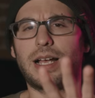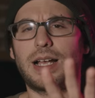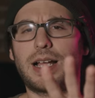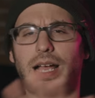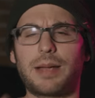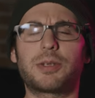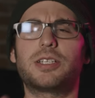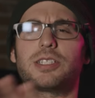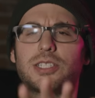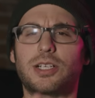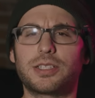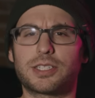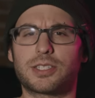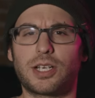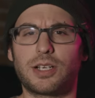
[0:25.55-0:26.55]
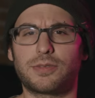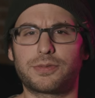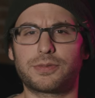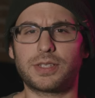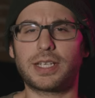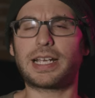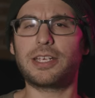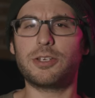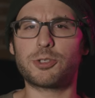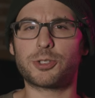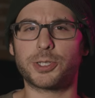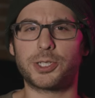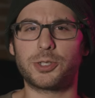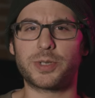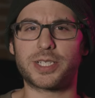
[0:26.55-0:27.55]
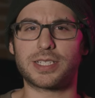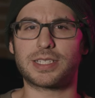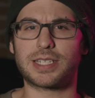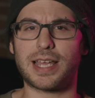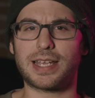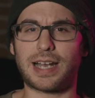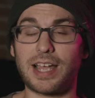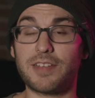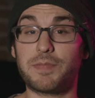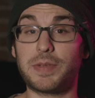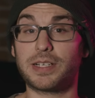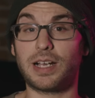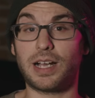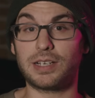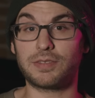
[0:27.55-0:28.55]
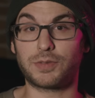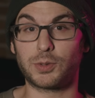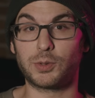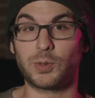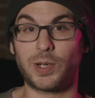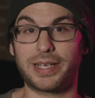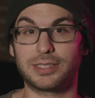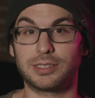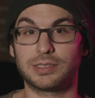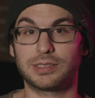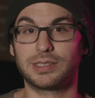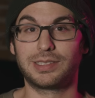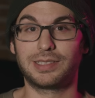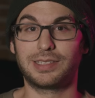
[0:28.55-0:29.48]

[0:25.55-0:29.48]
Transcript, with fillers: Uh, I'm gonna start this off like I usually do, which is that I've been gone for a while.